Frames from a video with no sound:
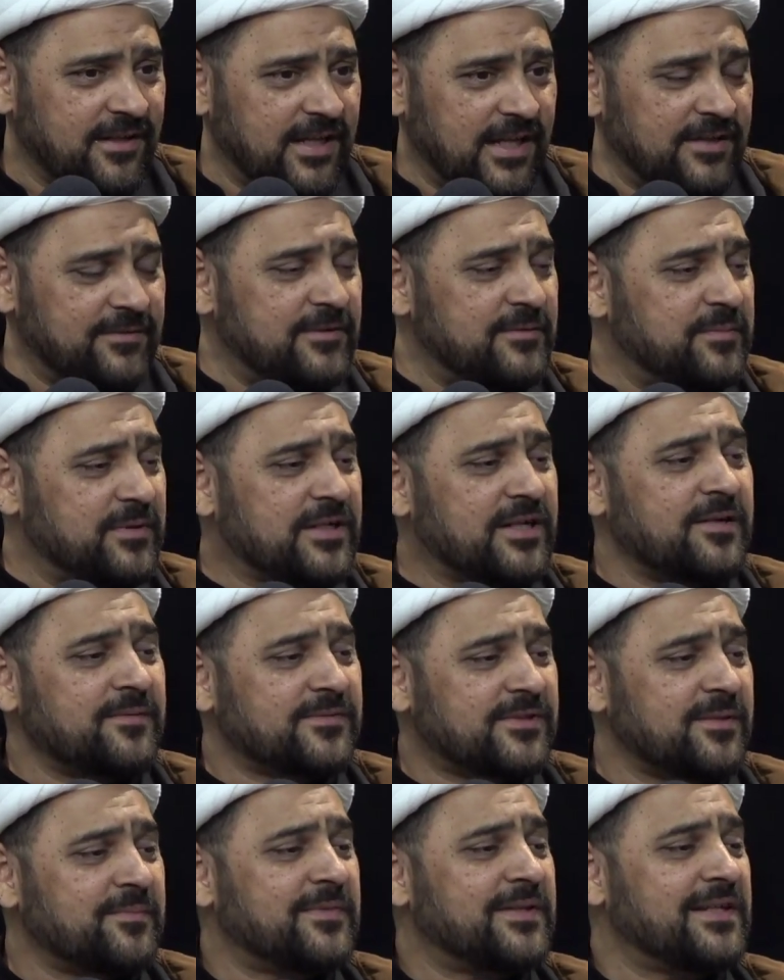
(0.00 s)
if it
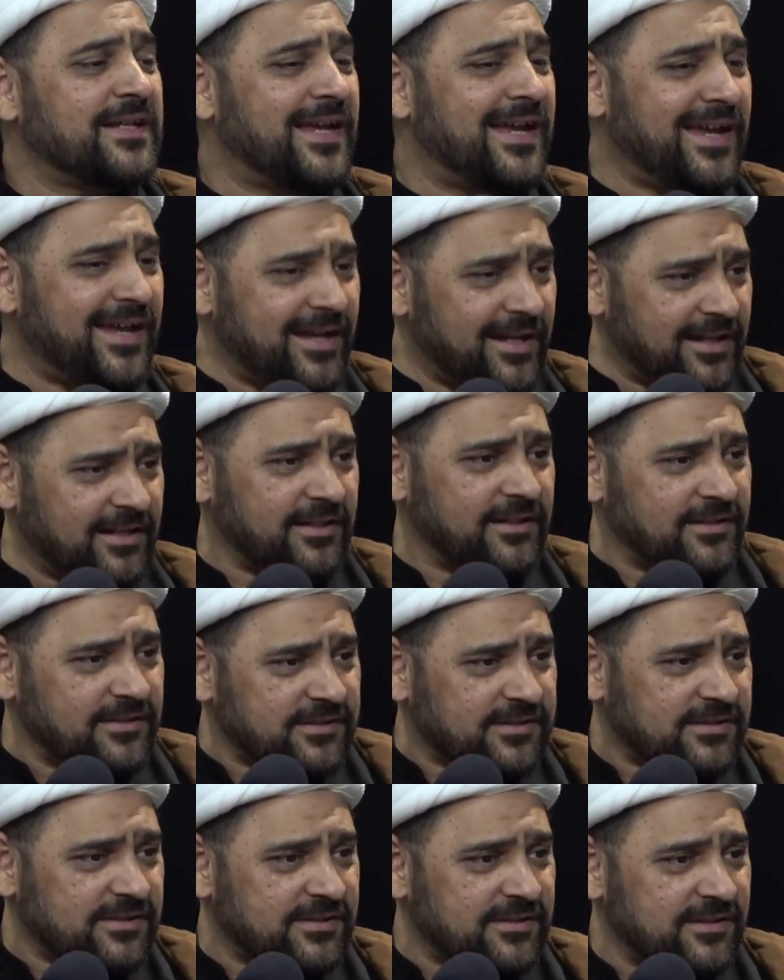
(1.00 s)
becomes something
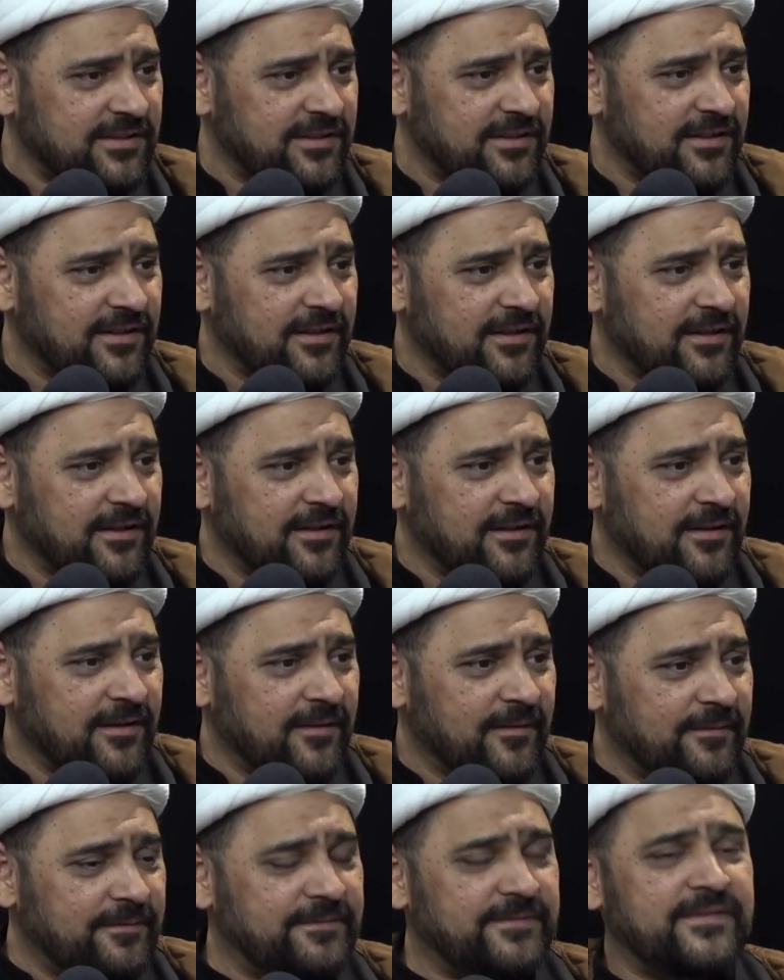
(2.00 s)
else,
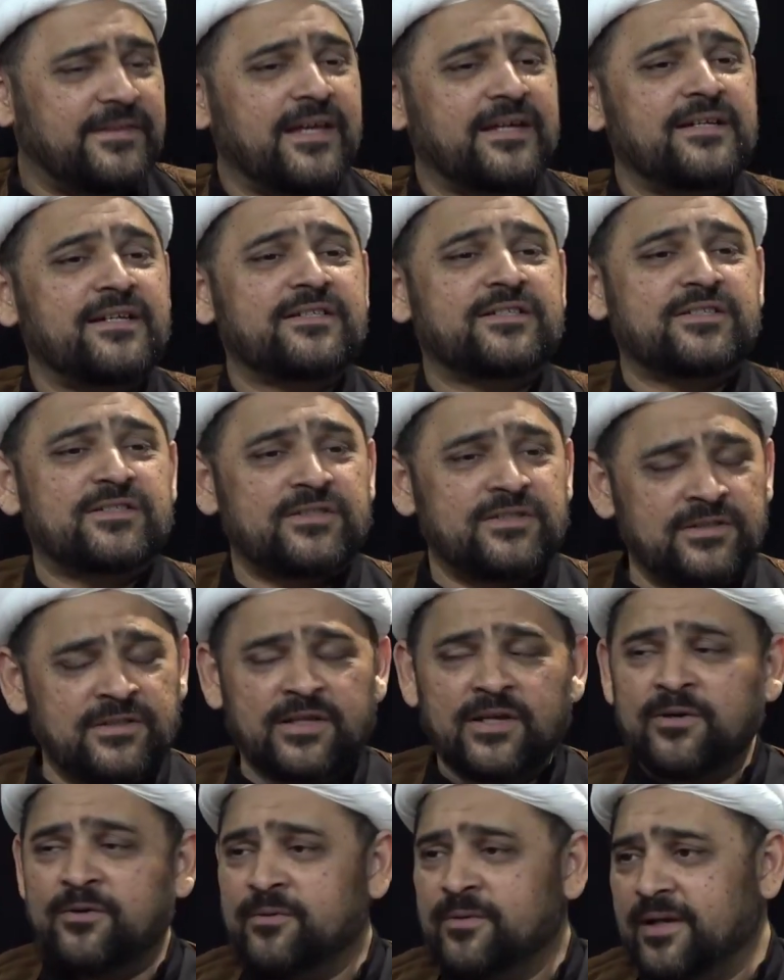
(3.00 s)
then it's
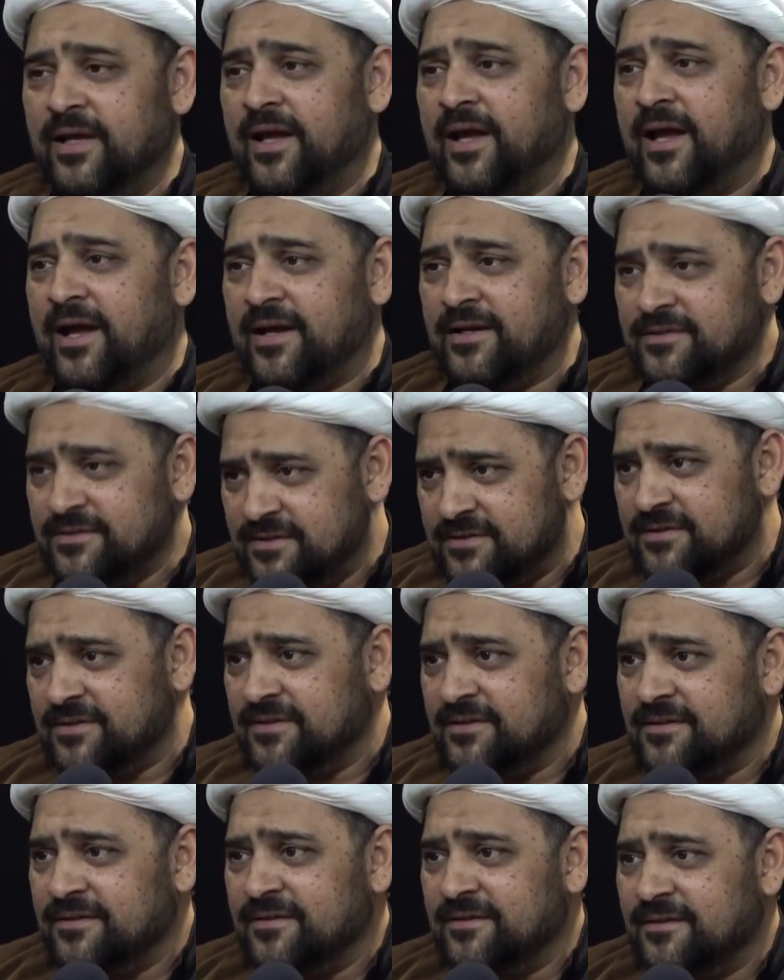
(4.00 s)
known as
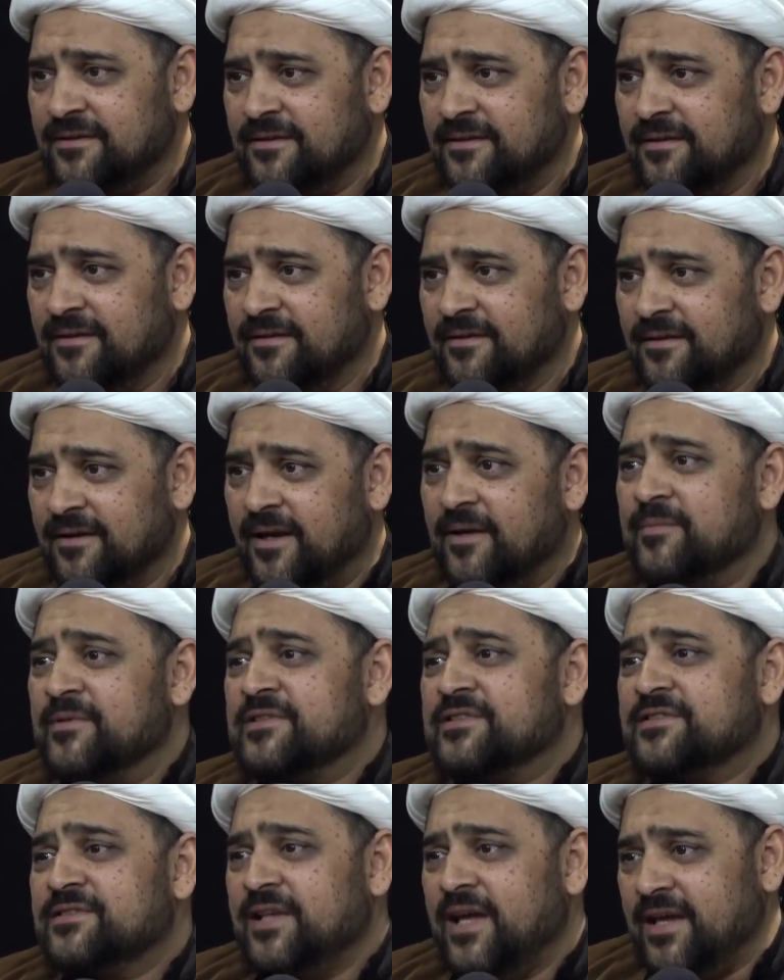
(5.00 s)
a
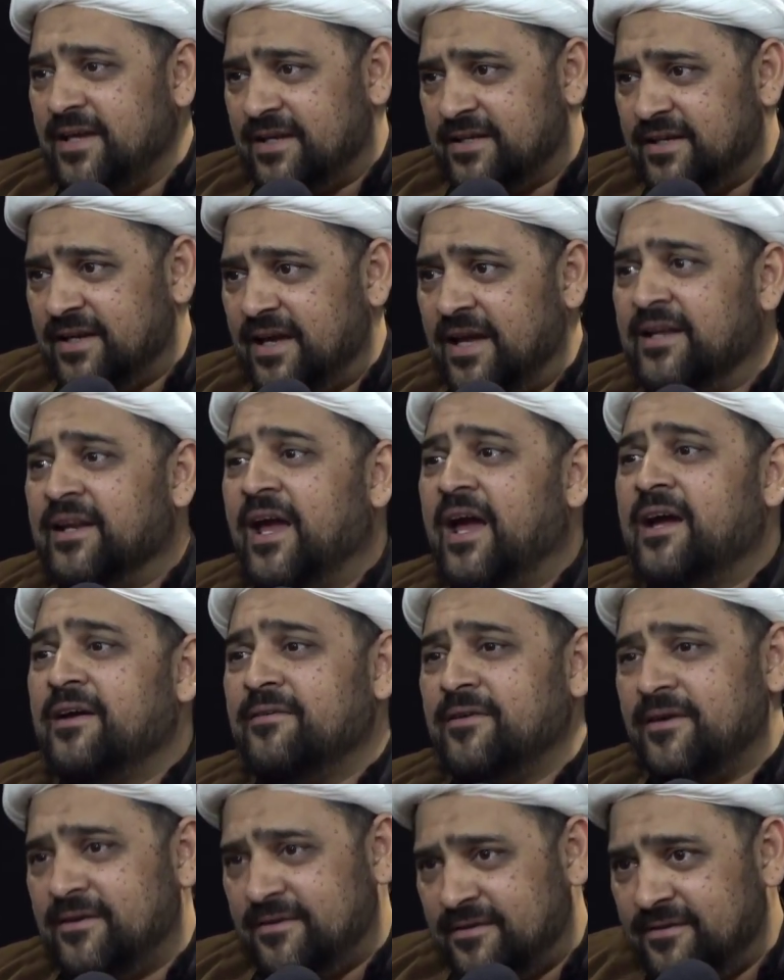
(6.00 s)
mistake, an
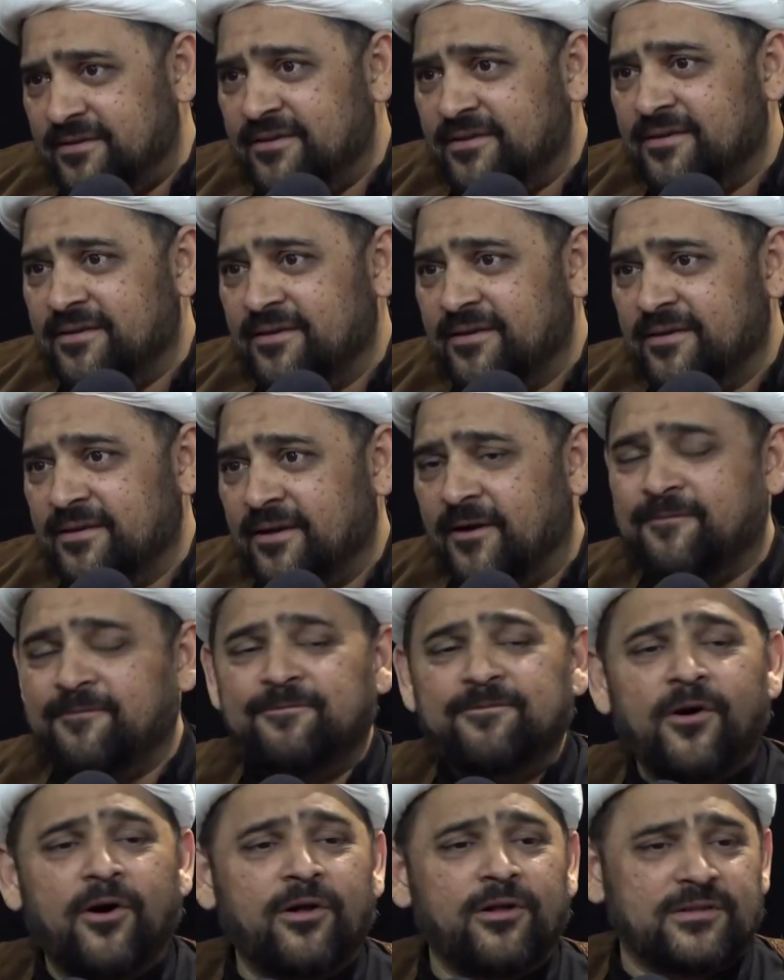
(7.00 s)
error, a
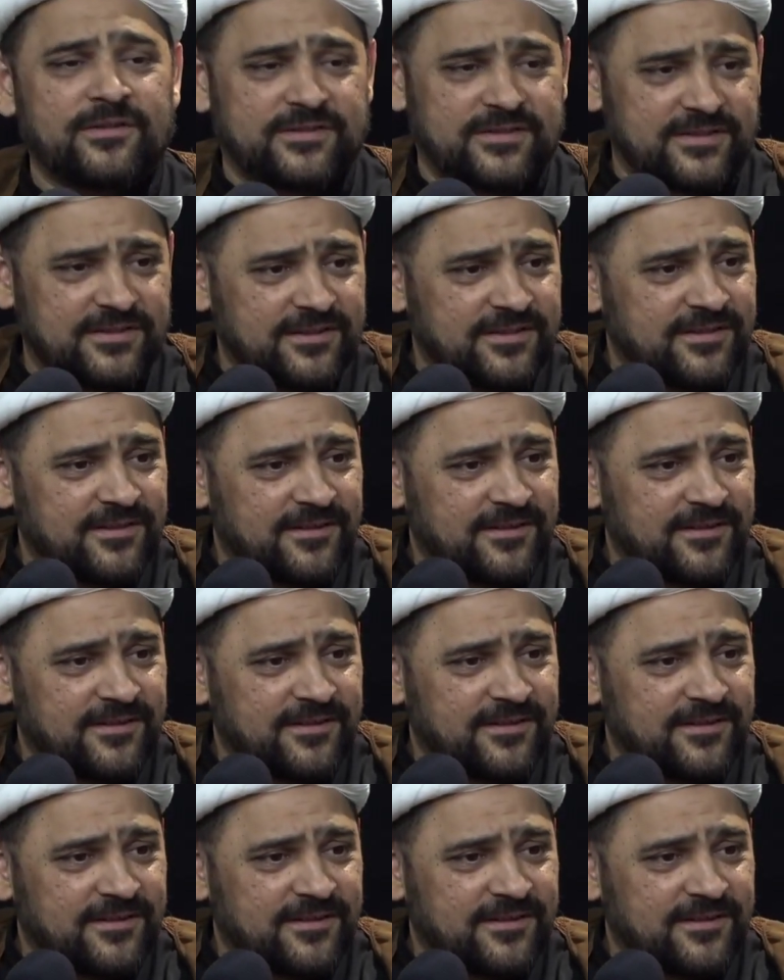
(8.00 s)
fault.